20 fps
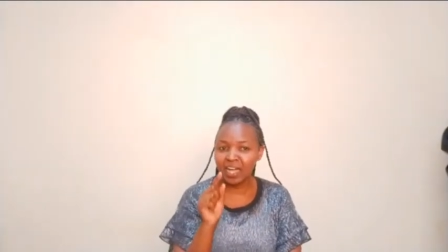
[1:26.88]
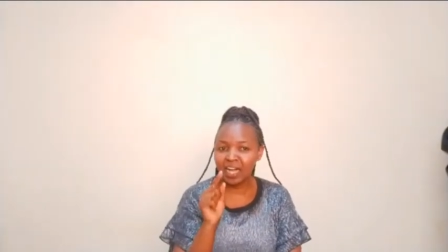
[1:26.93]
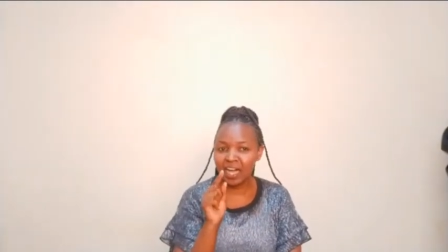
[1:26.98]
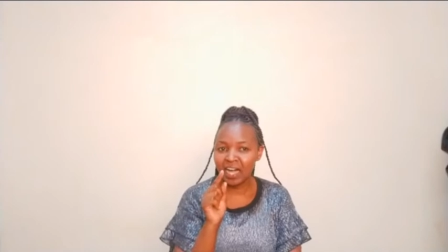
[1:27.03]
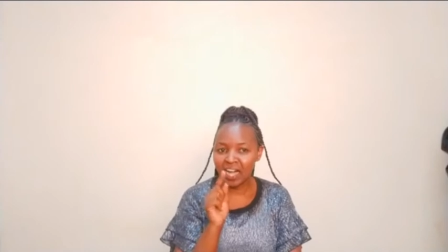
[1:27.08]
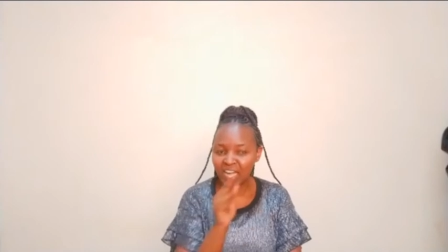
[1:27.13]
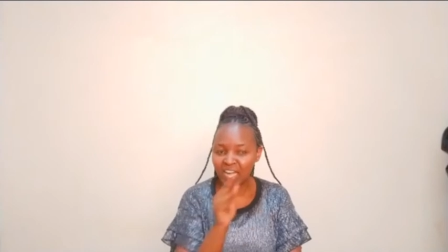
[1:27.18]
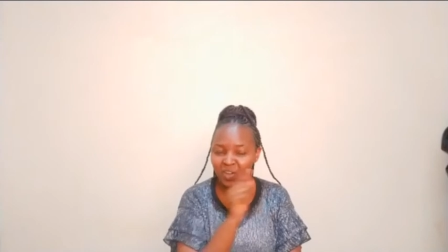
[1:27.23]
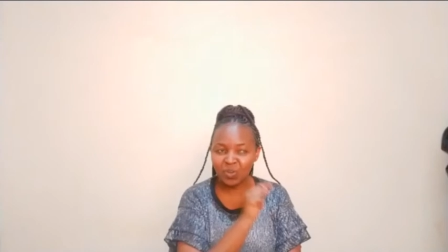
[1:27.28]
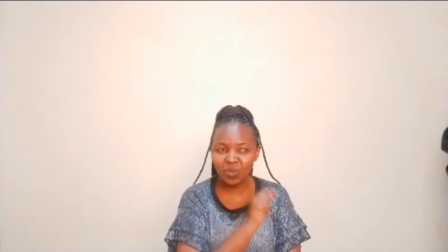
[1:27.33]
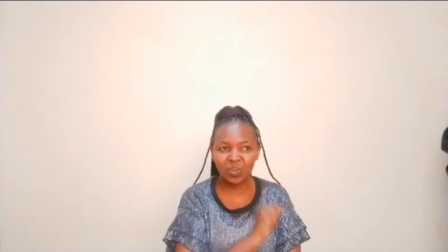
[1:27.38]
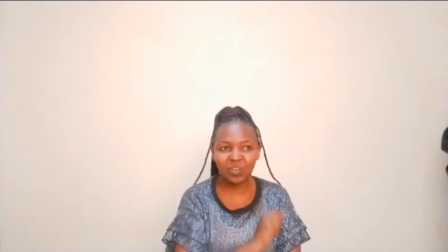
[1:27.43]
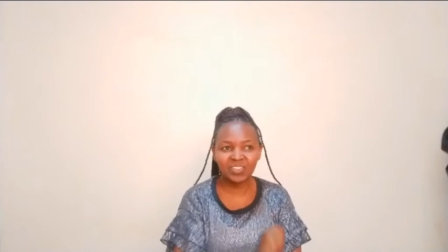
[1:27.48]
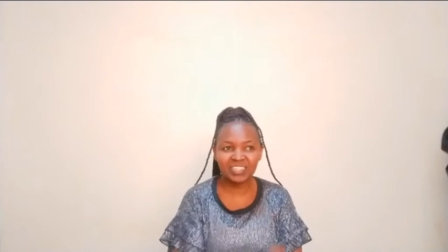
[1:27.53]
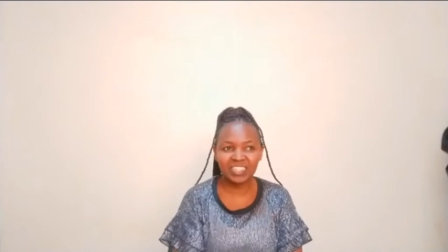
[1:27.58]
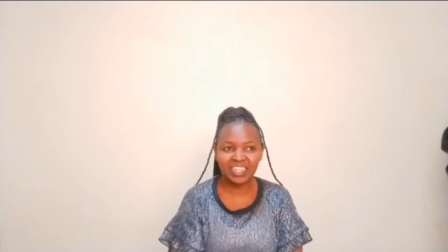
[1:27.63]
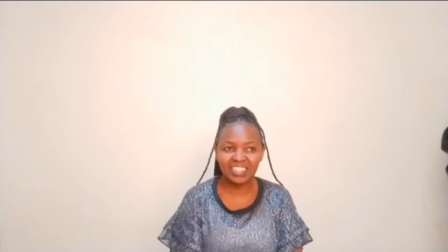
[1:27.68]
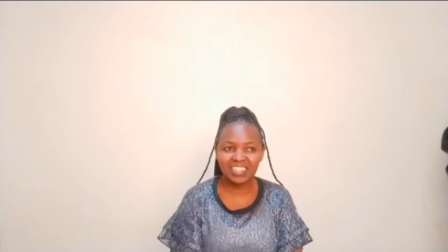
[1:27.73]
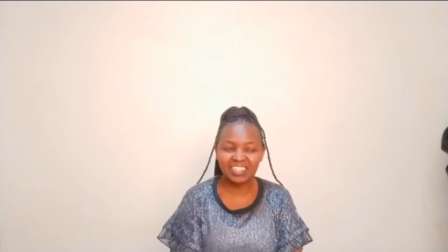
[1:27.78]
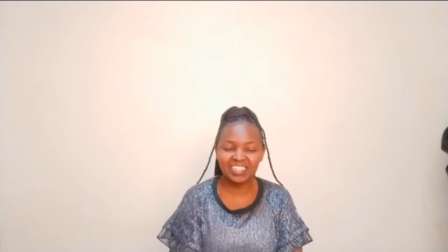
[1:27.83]
How long
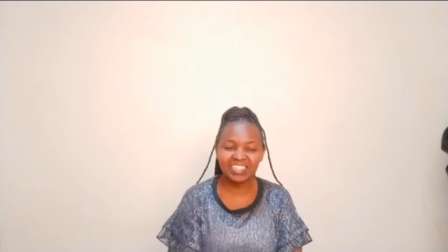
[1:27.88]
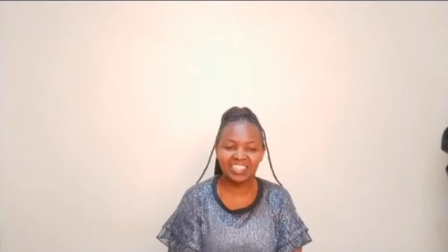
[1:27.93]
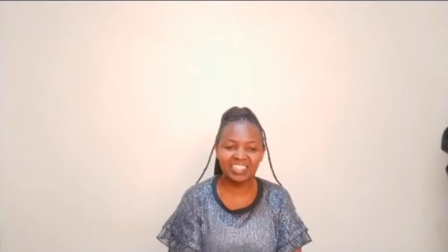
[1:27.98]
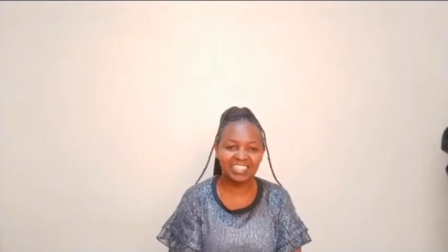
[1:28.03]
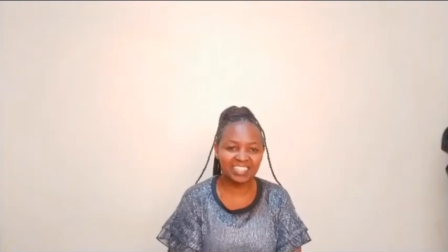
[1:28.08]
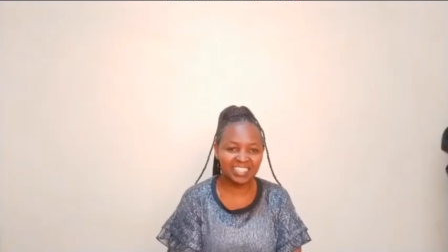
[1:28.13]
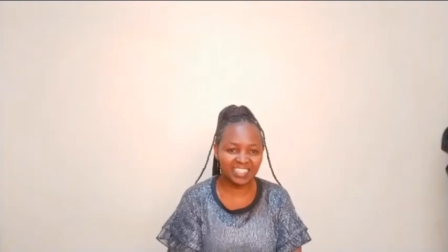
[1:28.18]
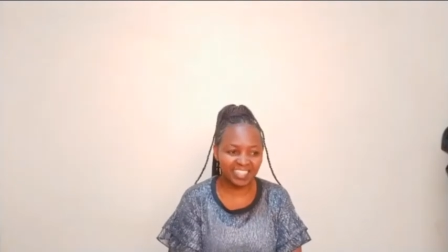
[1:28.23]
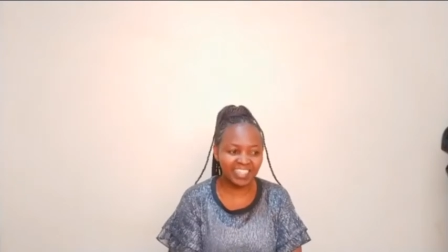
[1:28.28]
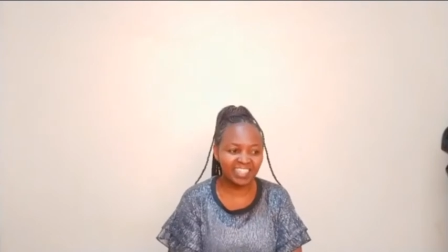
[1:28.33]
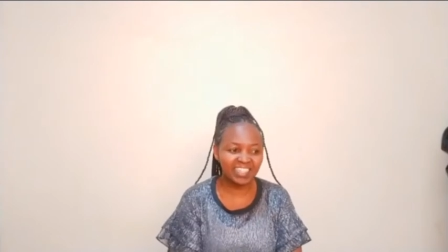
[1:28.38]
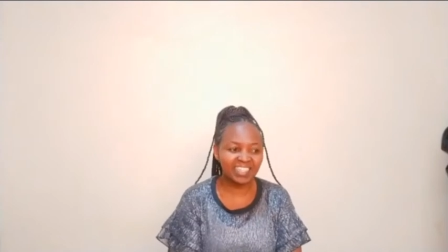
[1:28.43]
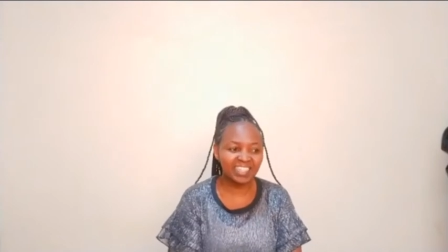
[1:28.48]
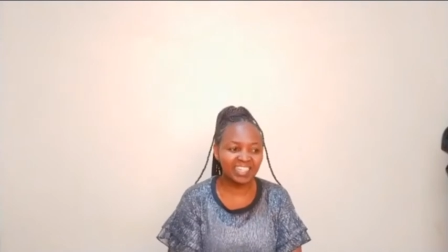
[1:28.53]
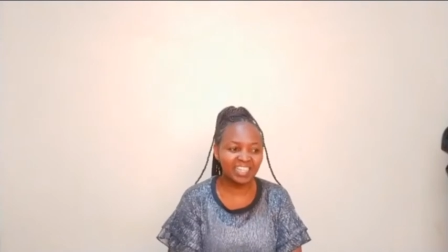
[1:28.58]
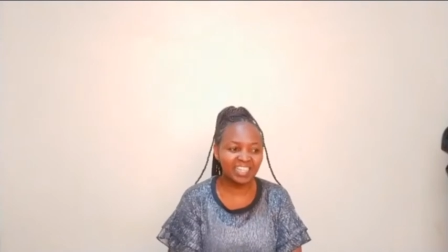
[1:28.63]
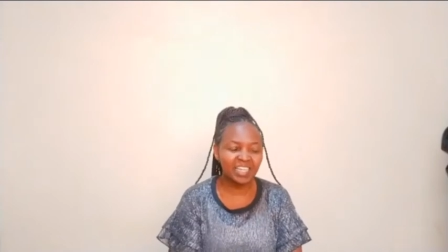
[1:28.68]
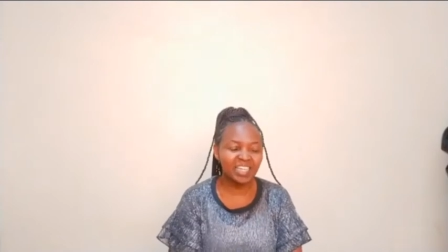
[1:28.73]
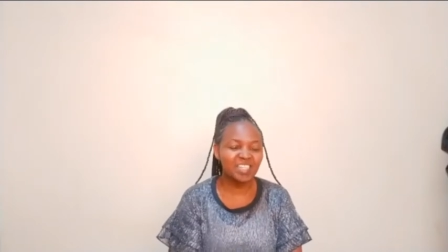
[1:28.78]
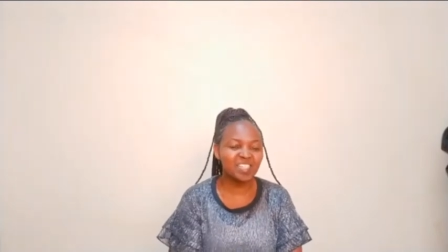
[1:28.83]
does it take
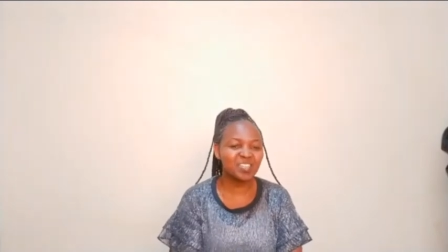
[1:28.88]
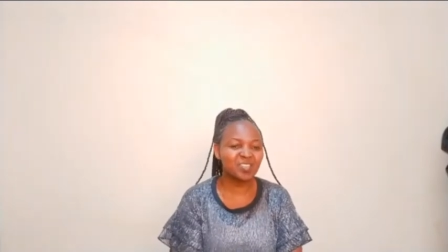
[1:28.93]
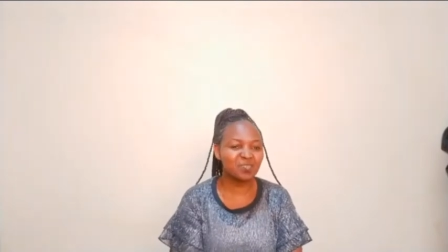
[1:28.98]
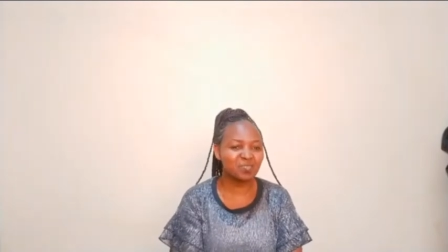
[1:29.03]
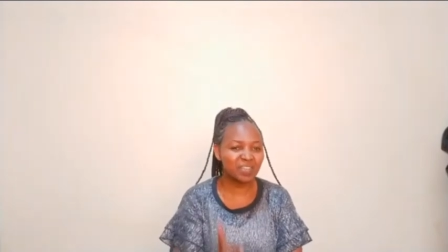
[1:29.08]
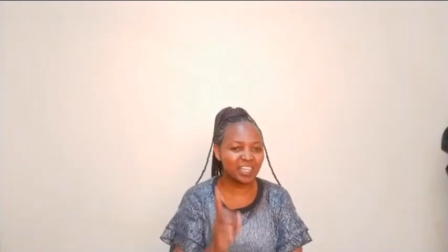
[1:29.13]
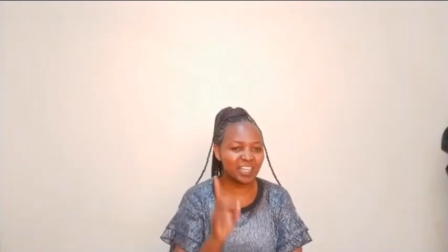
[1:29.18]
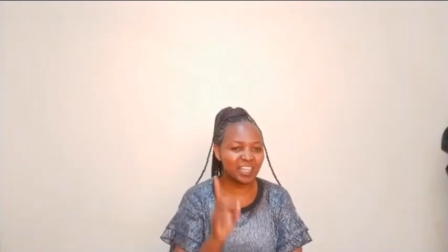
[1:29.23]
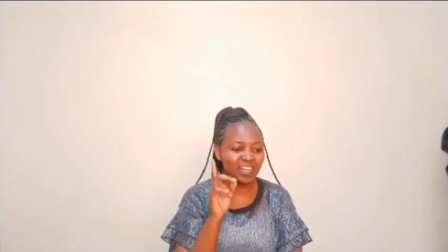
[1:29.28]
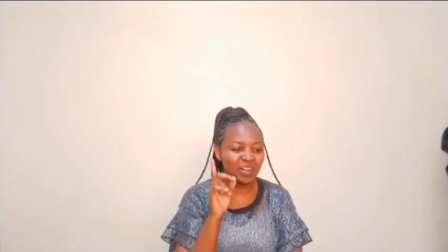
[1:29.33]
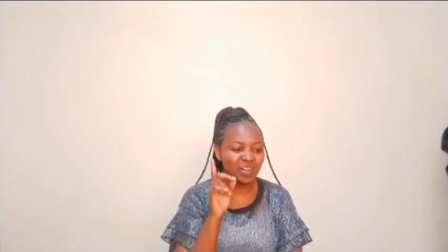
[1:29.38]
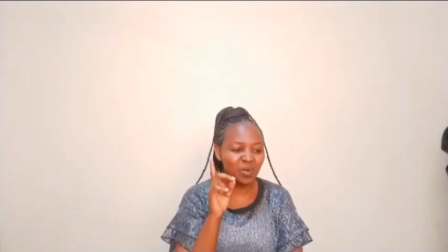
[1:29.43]
to make